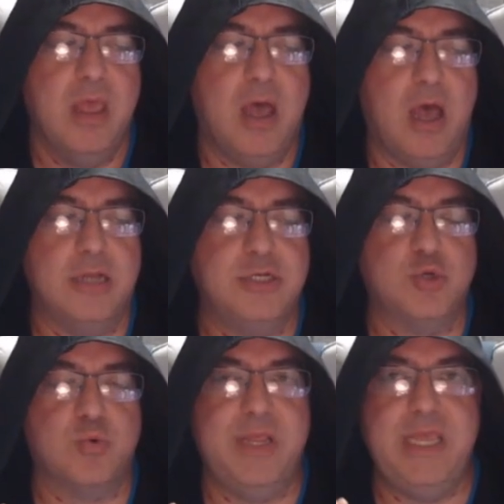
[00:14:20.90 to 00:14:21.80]
a
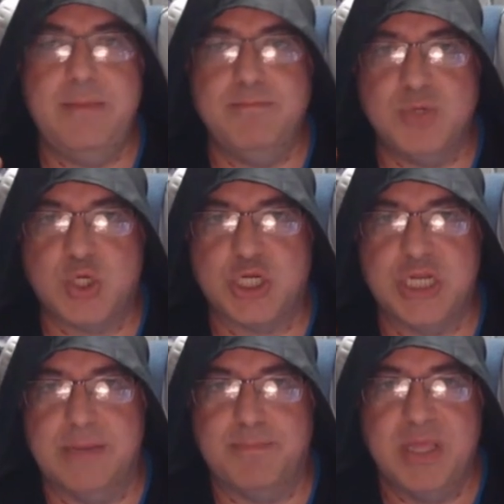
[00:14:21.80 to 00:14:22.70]
dream
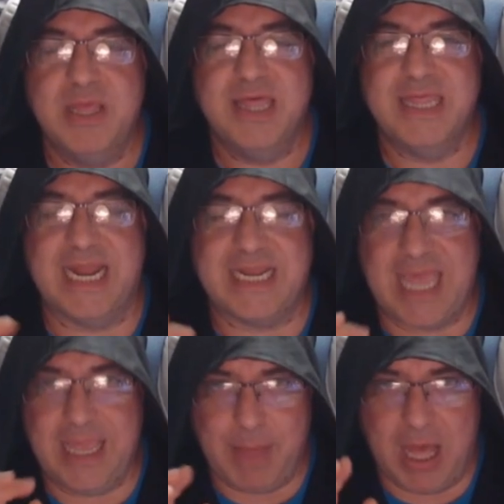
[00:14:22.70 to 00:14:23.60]
ship that
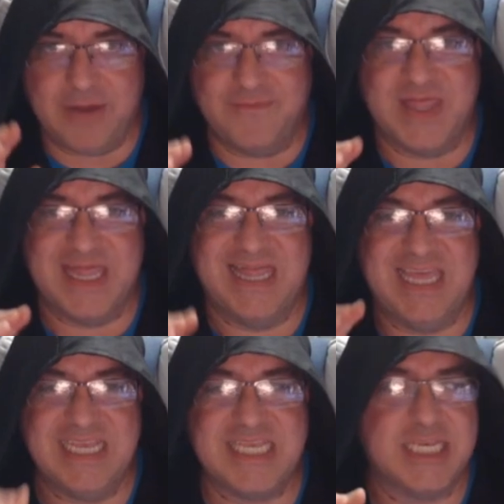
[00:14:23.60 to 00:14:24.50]
came out of
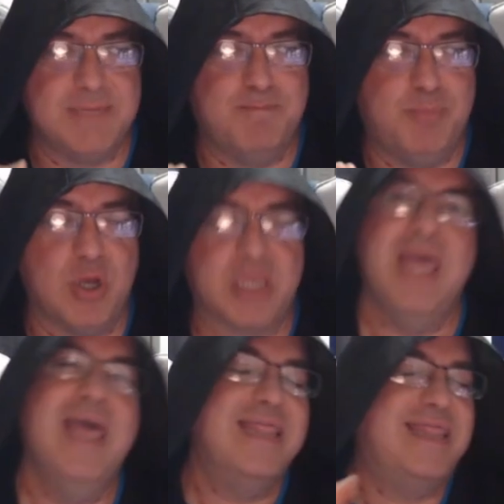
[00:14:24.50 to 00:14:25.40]
this book,
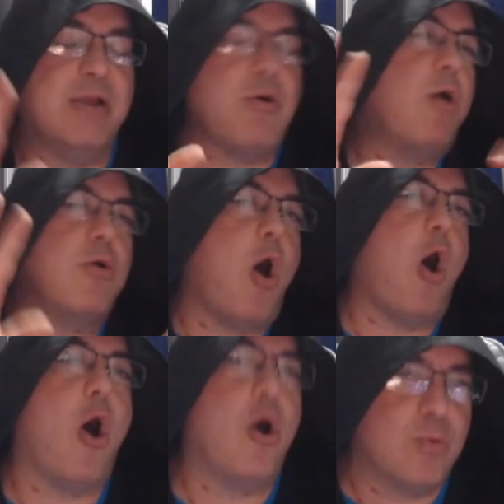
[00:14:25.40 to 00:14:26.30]
there are
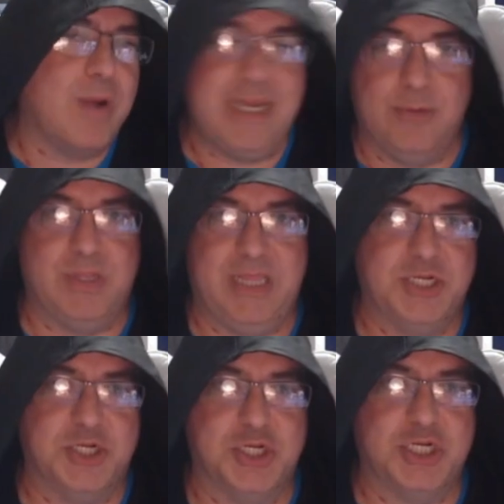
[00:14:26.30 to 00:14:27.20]
already
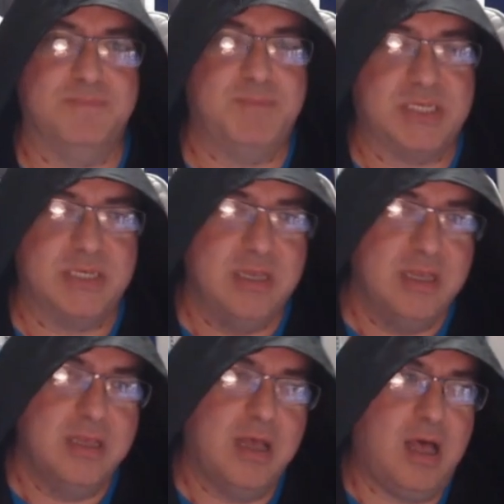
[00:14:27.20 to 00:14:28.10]
relationships
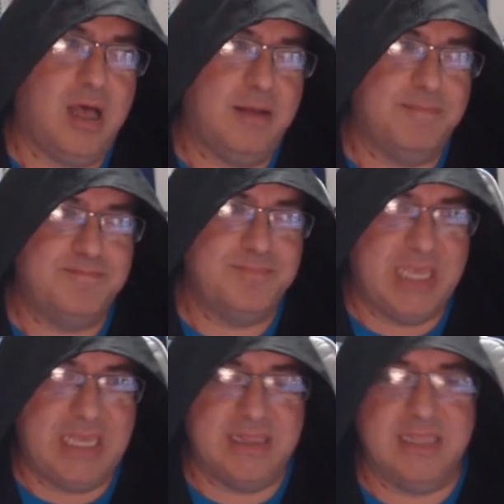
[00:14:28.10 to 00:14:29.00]

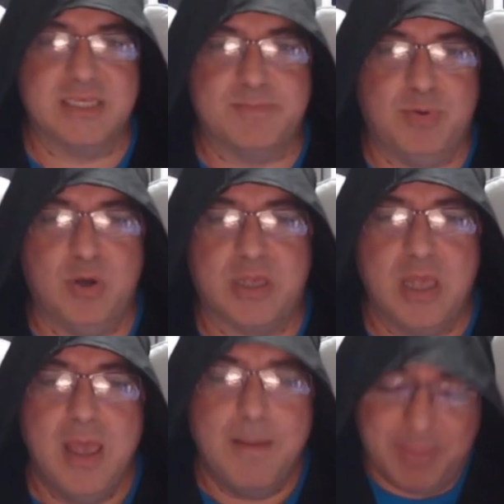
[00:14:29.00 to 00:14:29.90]
in this book,
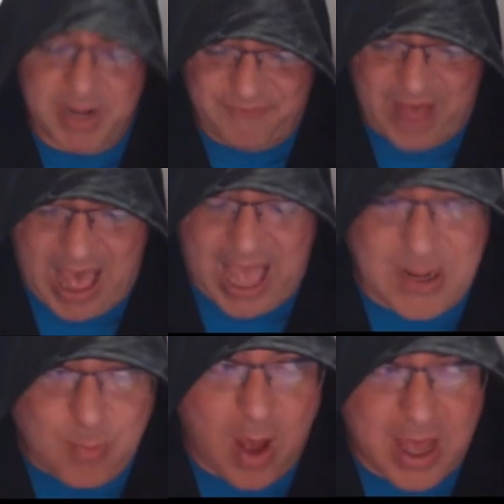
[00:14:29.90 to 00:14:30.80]
but if I
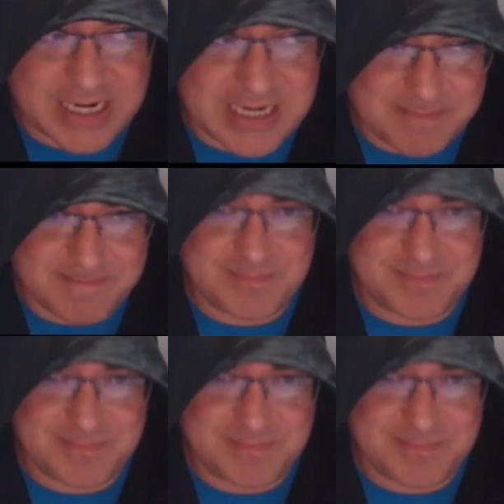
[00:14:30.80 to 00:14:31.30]
wanted to